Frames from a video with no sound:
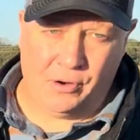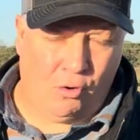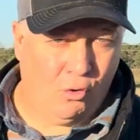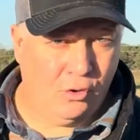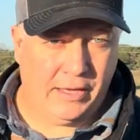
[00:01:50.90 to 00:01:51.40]
but
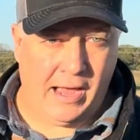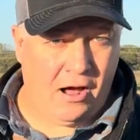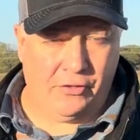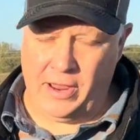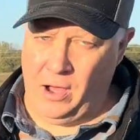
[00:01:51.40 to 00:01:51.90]
holy
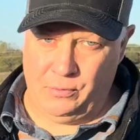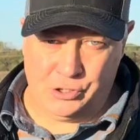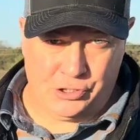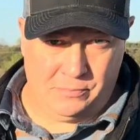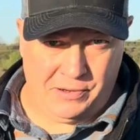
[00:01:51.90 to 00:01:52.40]
cow, they
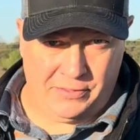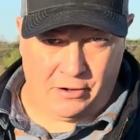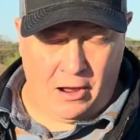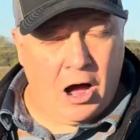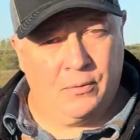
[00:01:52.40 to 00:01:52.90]
almost should be.
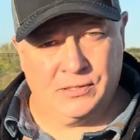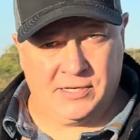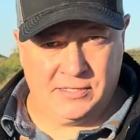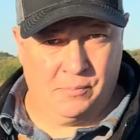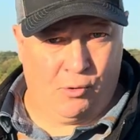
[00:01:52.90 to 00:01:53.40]
They're almost
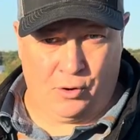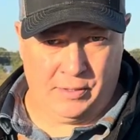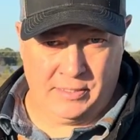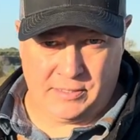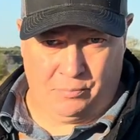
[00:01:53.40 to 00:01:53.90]
as
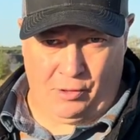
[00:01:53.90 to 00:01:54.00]
important as the